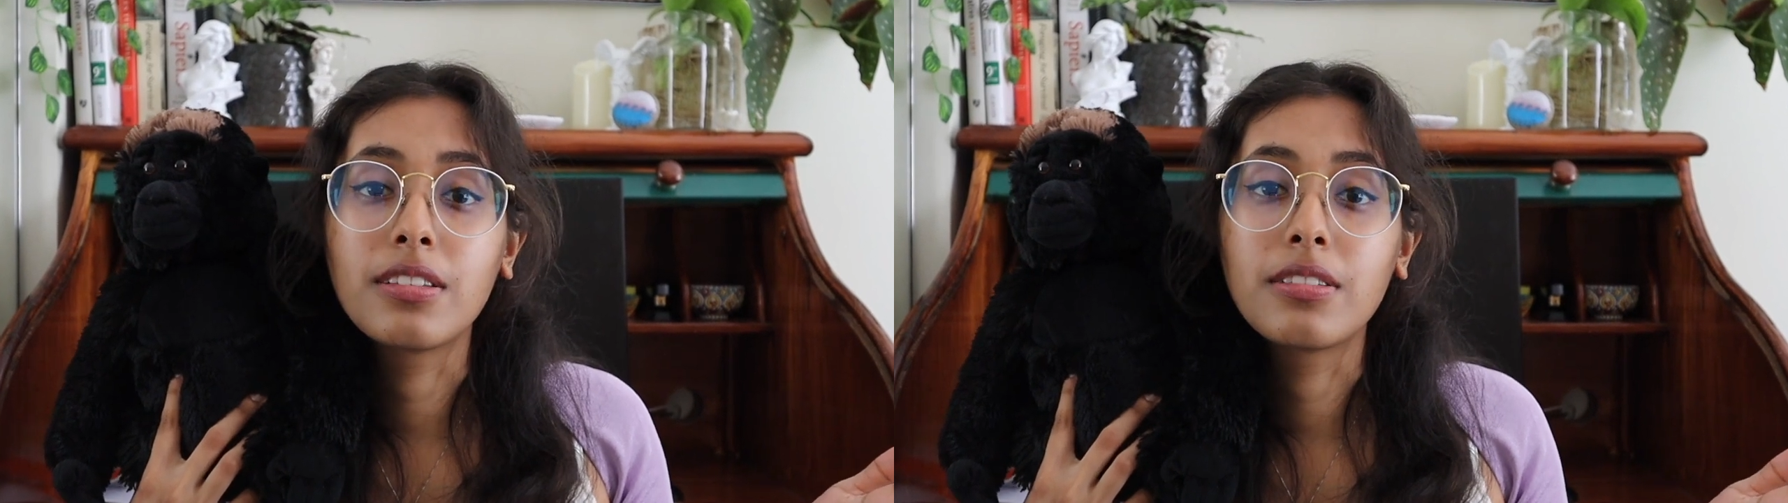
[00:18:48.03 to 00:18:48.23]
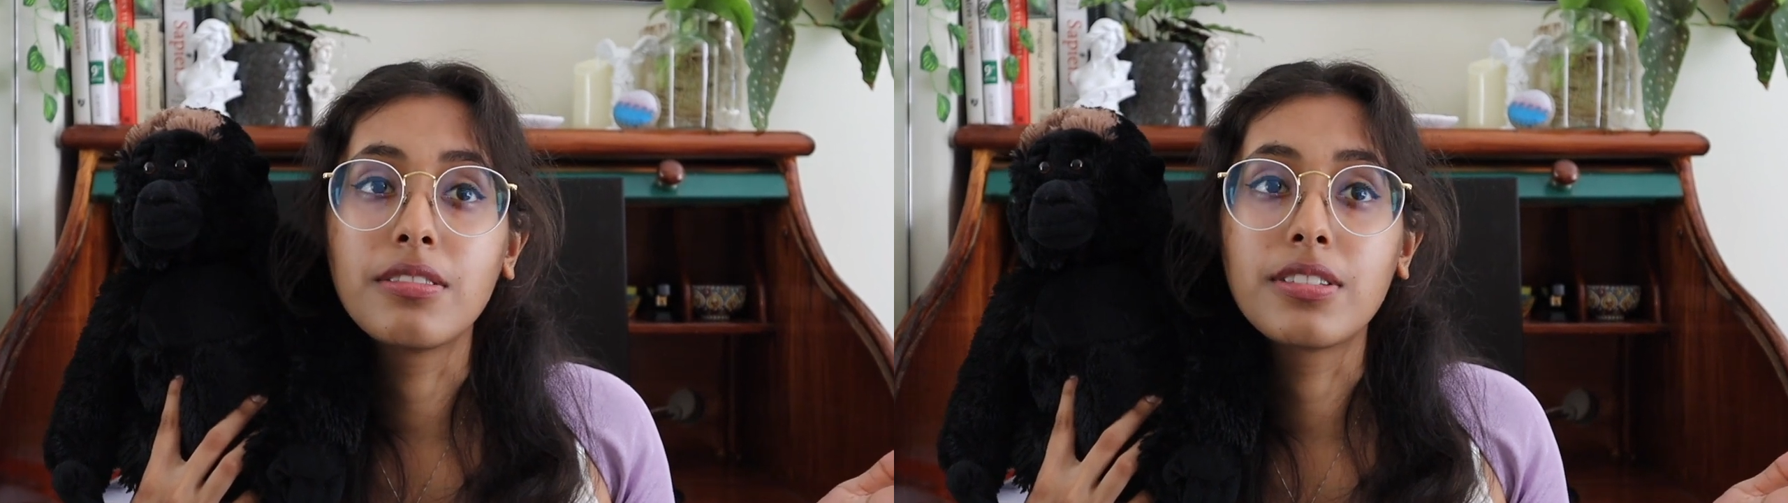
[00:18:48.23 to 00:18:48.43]

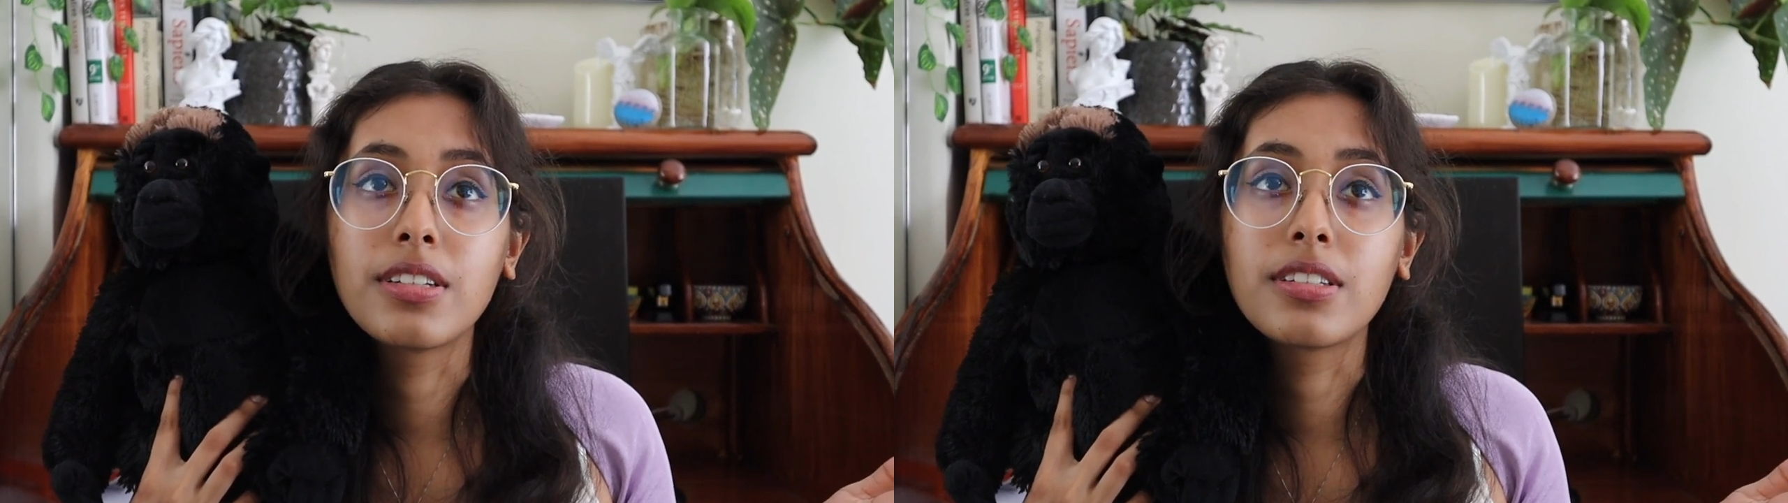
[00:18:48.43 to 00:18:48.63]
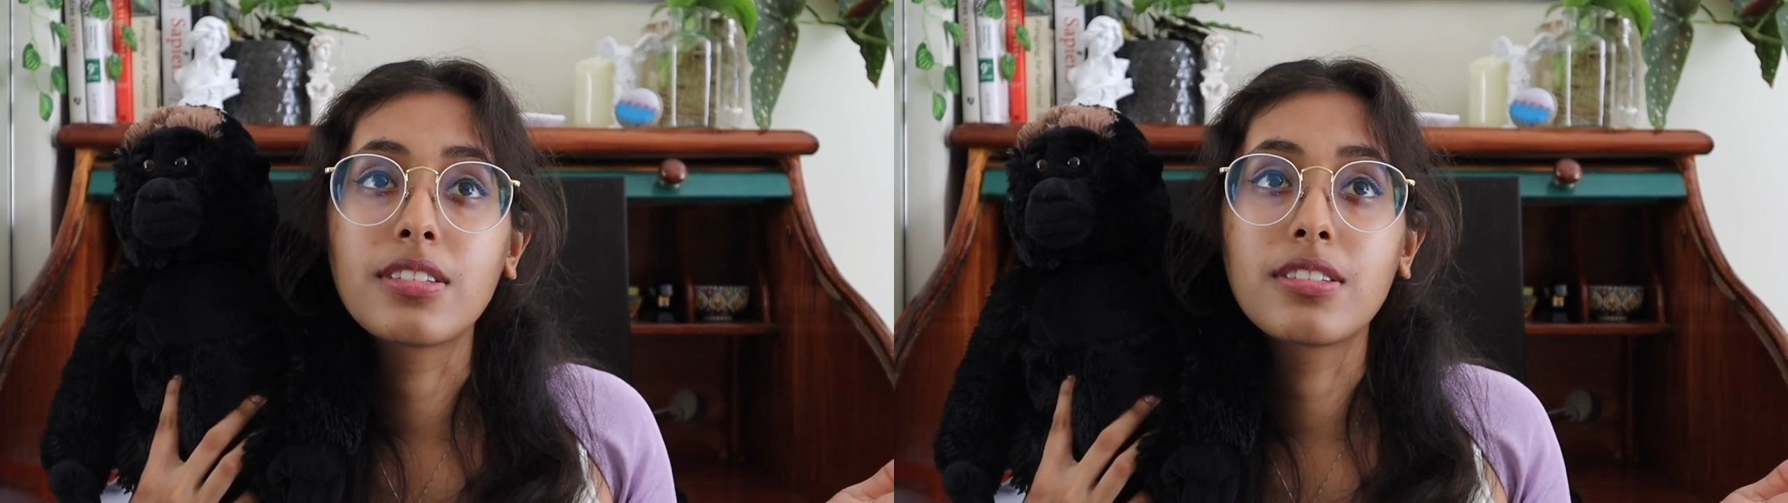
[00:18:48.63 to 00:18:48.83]

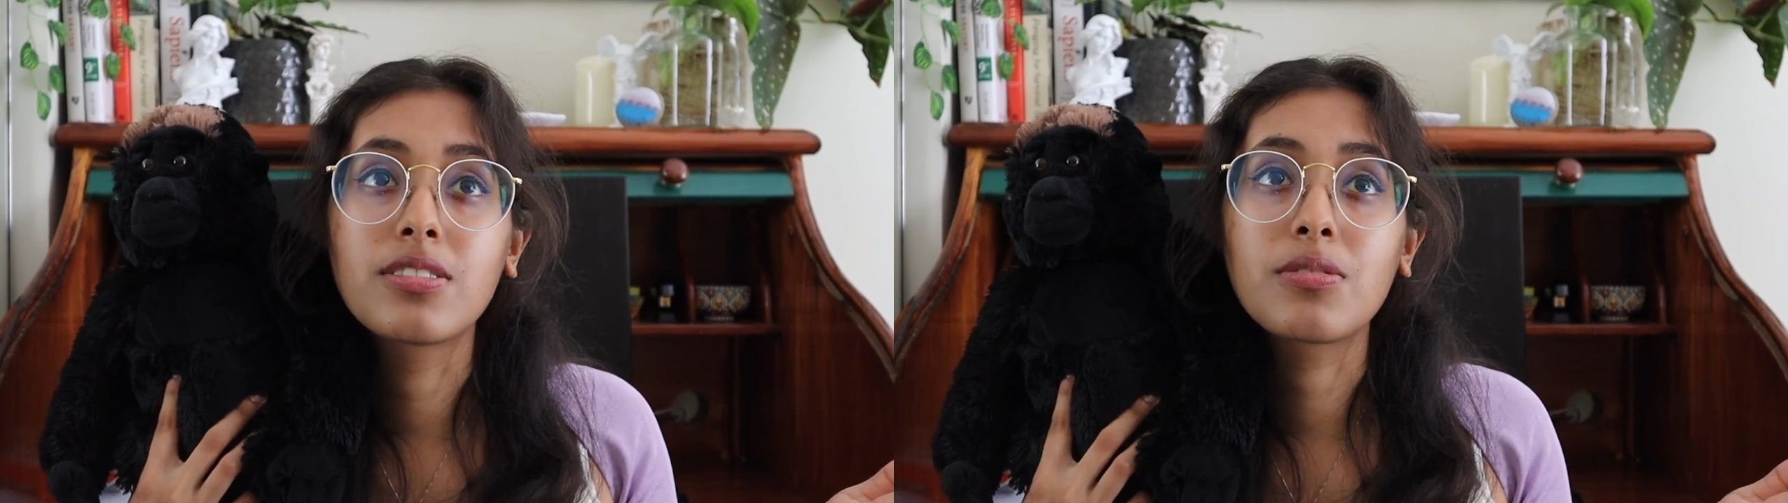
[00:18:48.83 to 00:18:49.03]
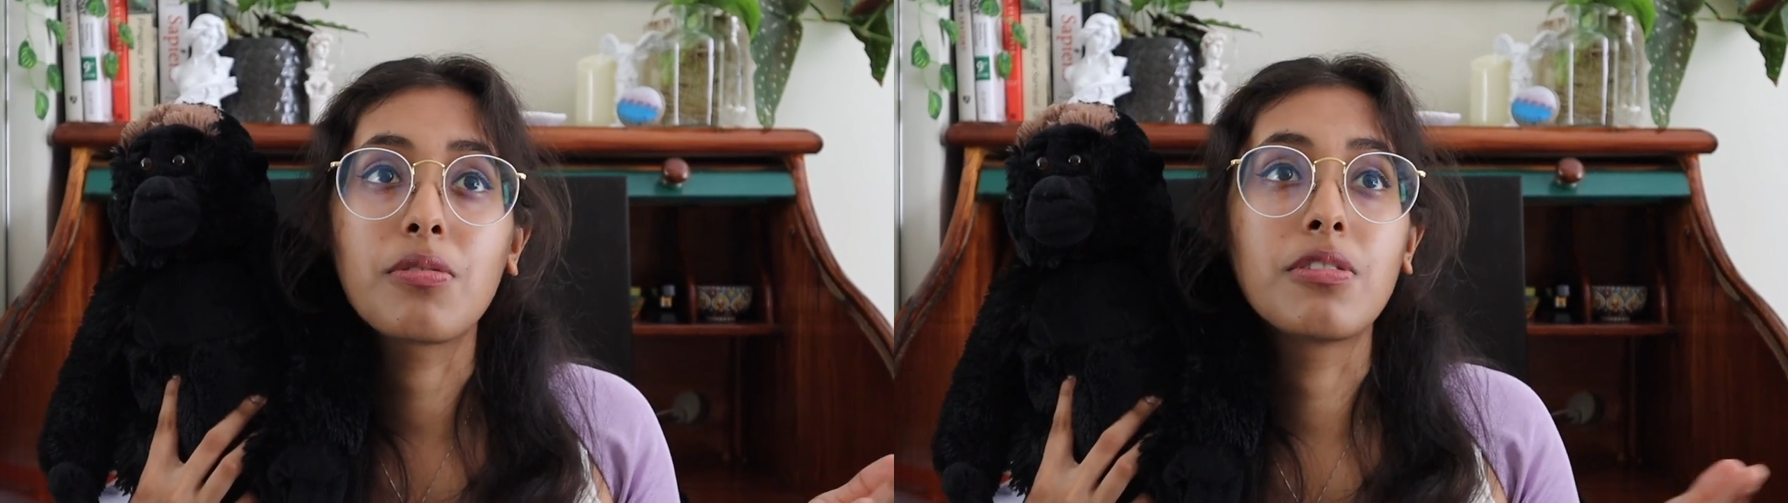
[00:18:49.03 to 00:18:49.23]

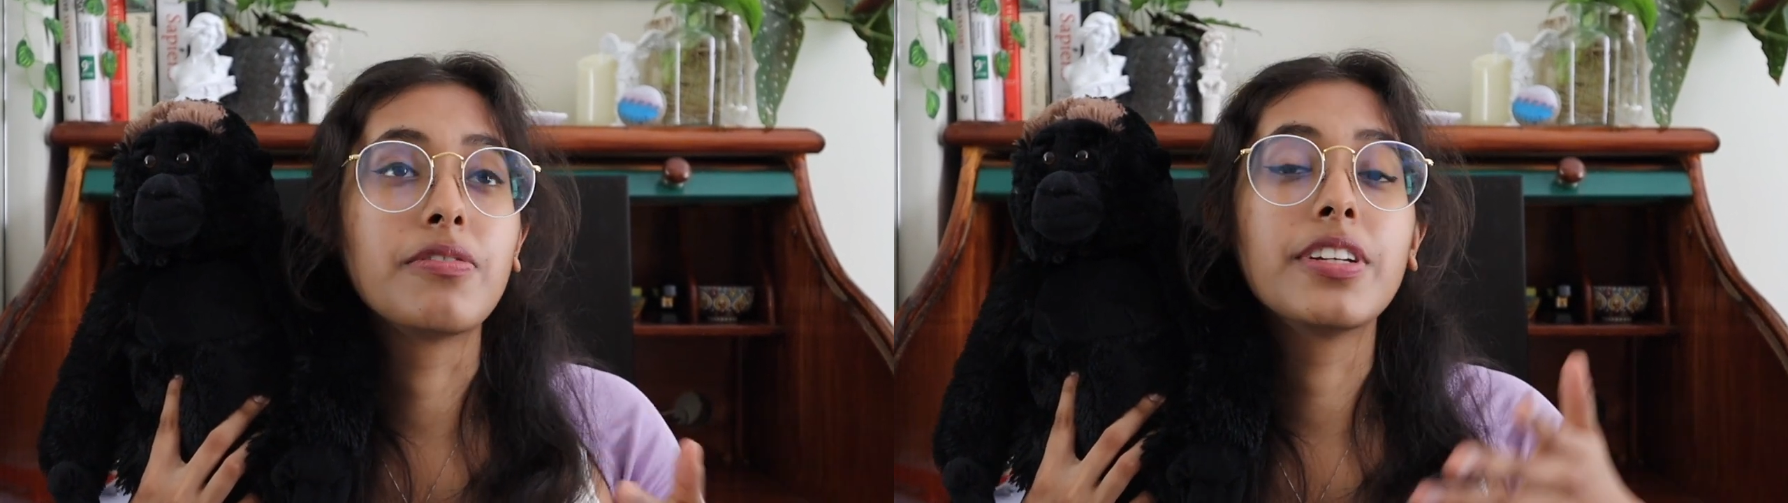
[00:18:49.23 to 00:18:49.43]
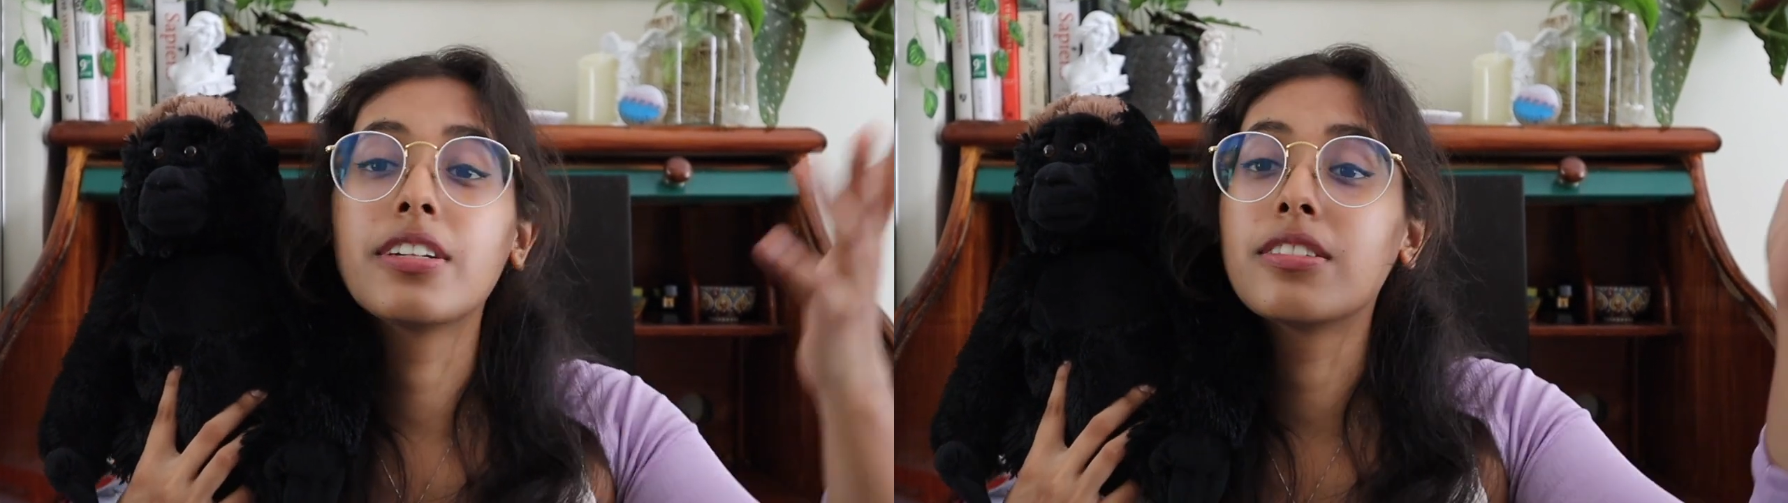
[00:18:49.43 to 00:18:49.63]
enthusiasts or
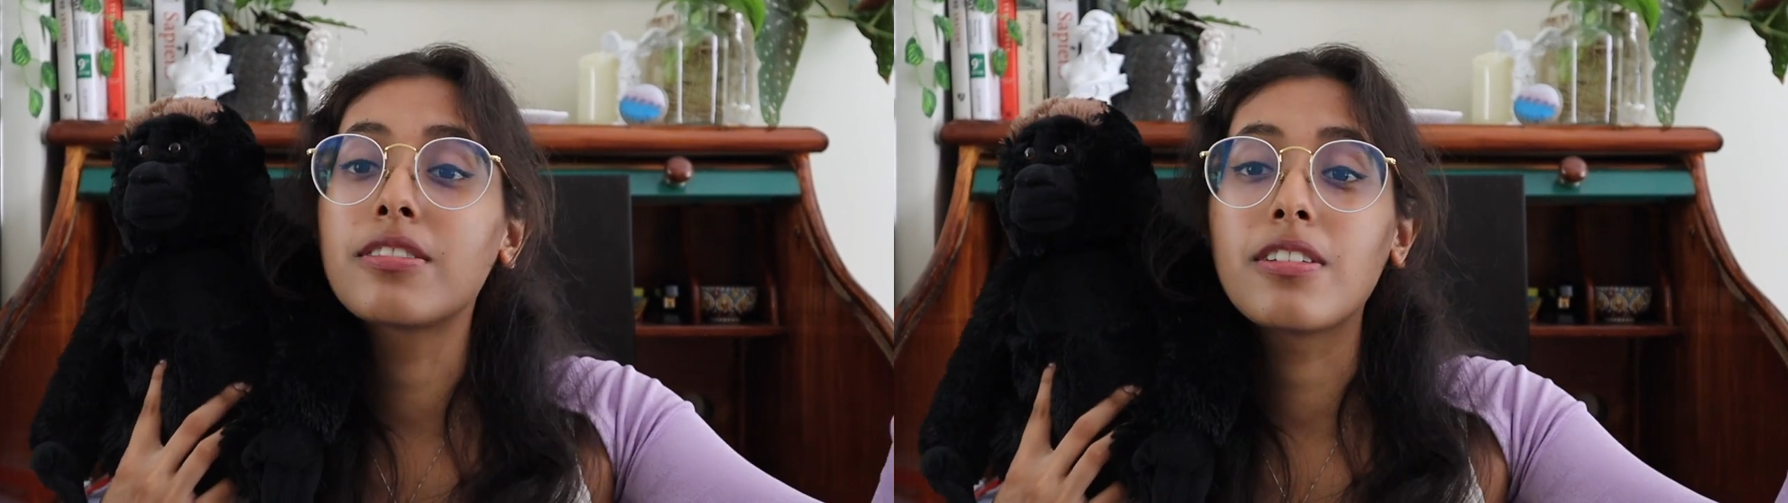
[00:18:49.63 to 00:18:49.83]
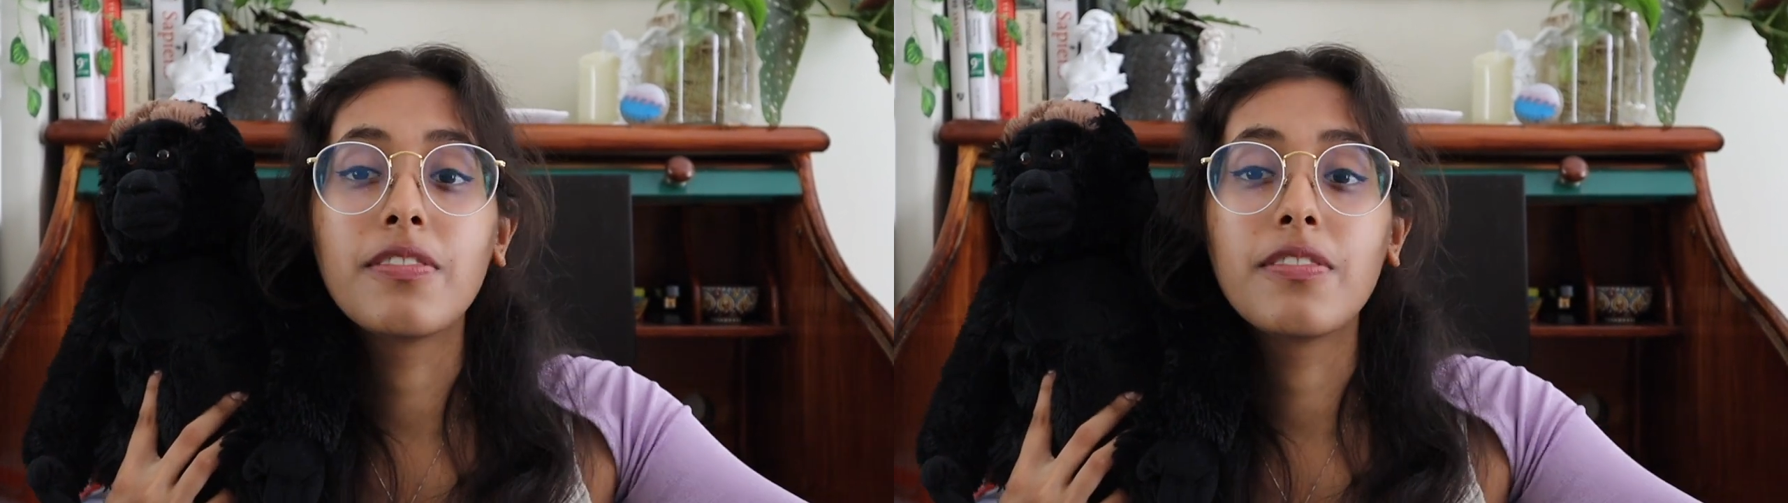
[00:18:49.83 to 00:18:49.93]
vegans